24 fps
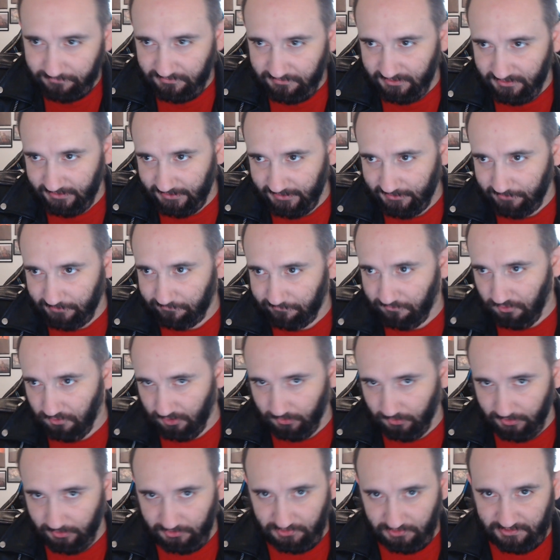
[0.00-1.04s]
get the 4
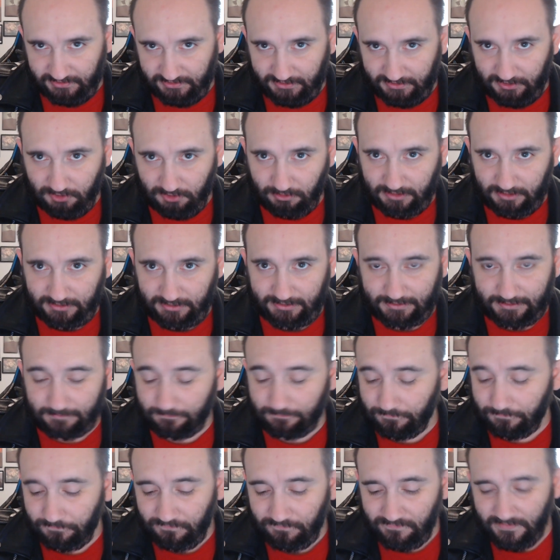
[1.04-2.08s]
creatures in there quickly,
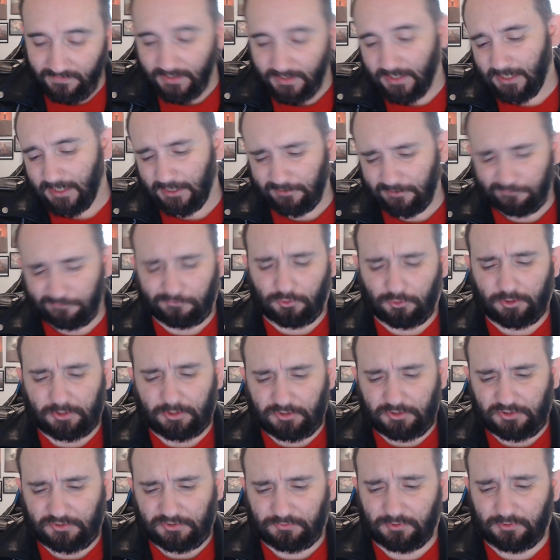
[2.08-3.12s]
4 creatures
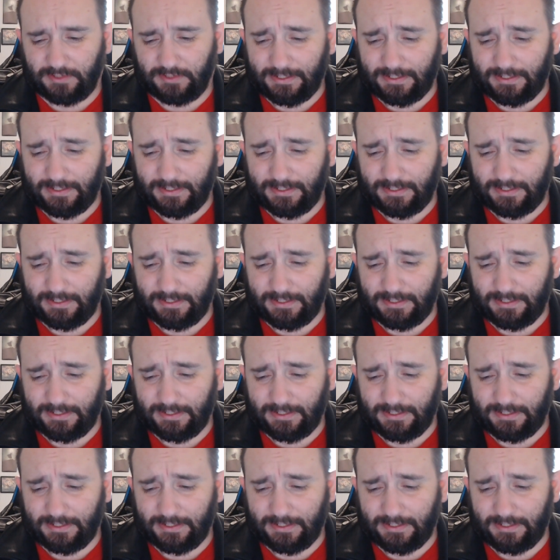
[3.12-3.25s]
will hit